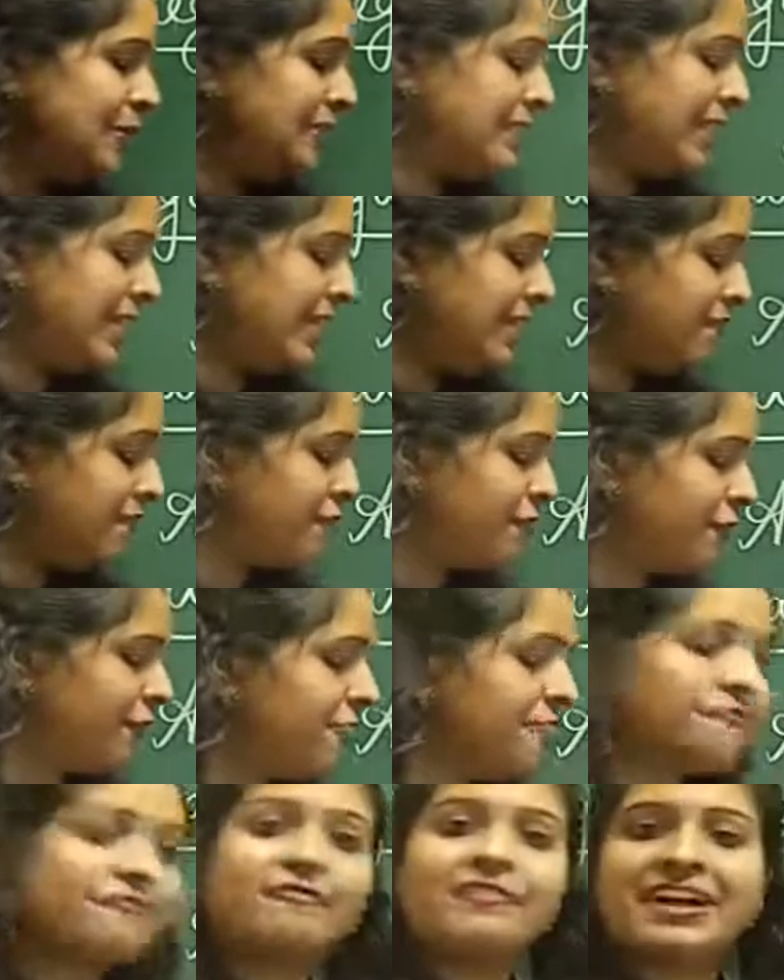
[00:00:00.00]
2, 3,
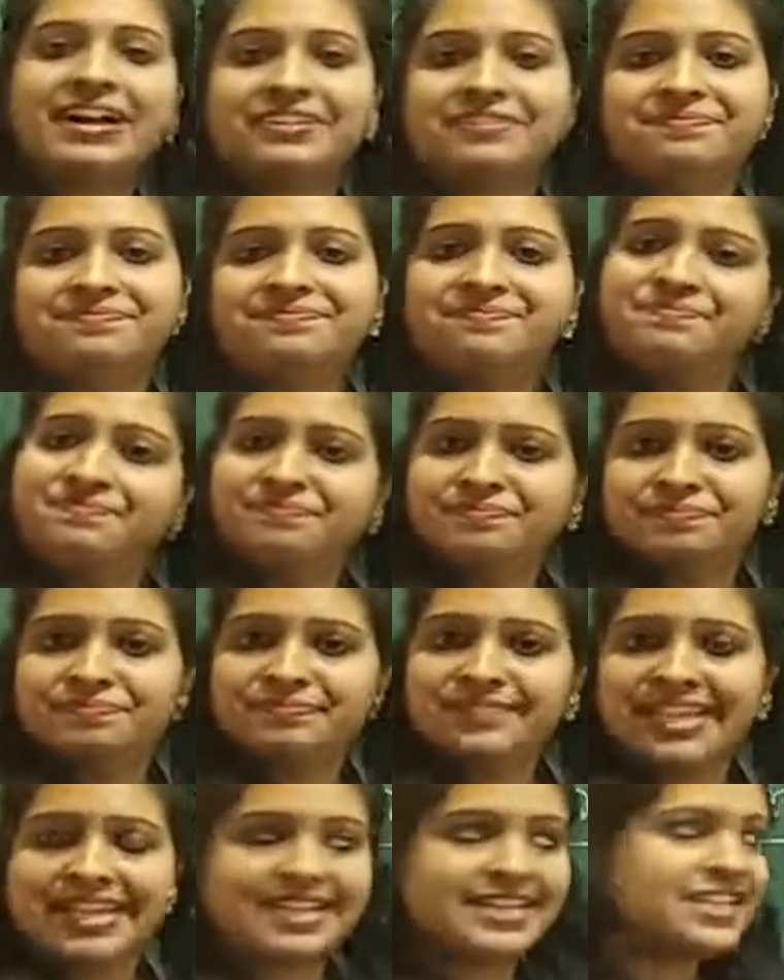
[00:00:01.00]
4, 5.
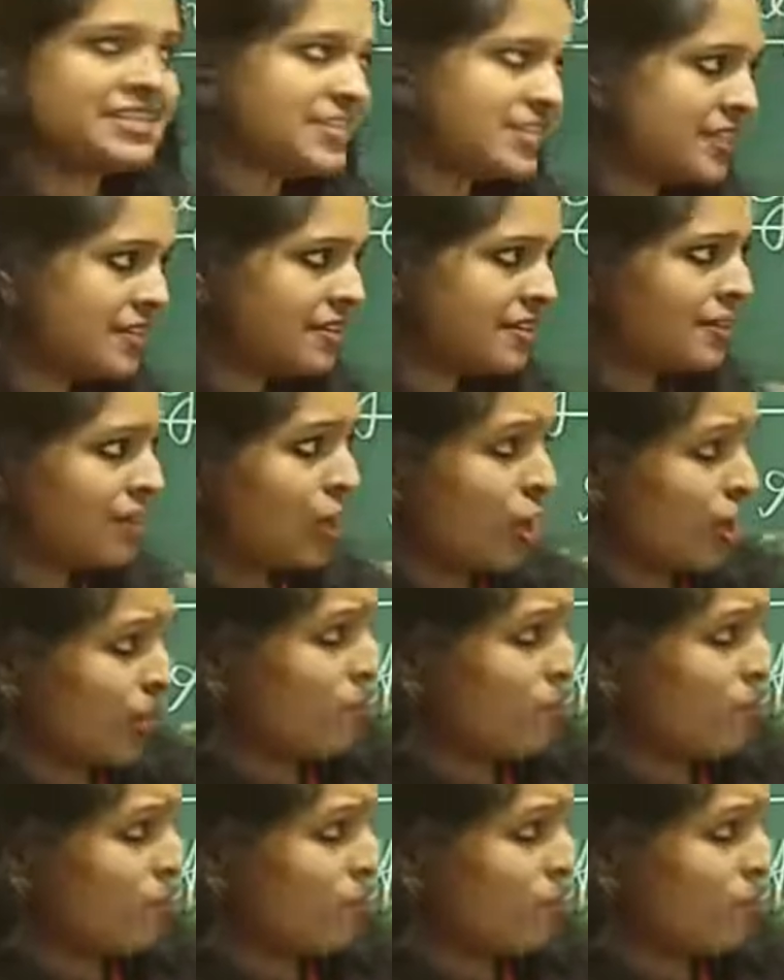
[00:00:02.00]
Understood?